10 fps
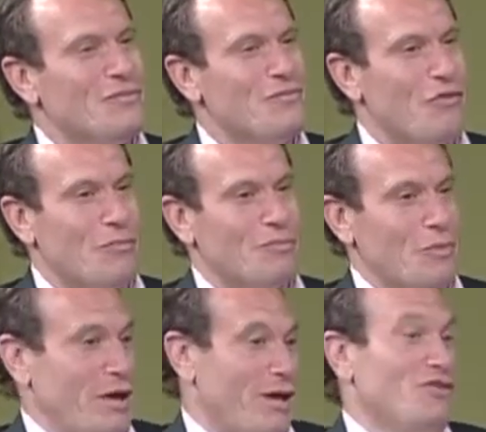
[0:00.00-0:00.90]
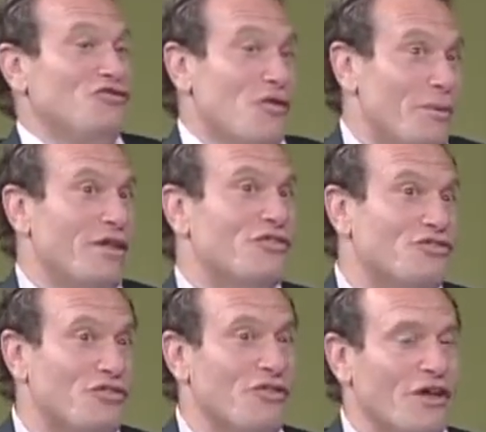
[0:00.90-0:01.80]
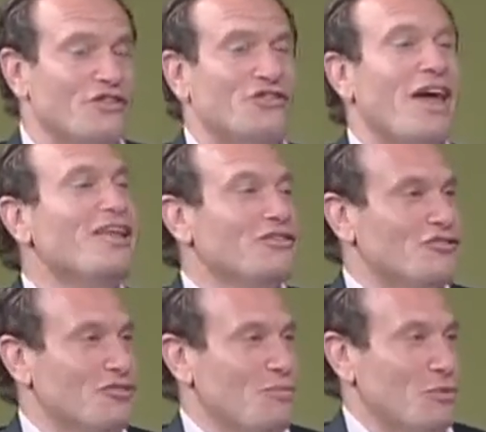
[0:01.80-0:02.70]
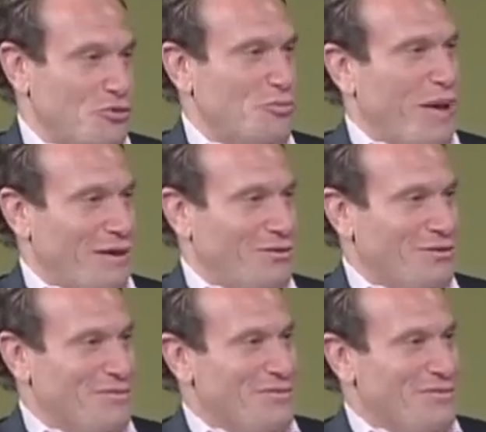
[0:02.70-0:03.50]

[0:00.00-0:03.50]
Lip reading: from, I guess, from an aesthetics perspective?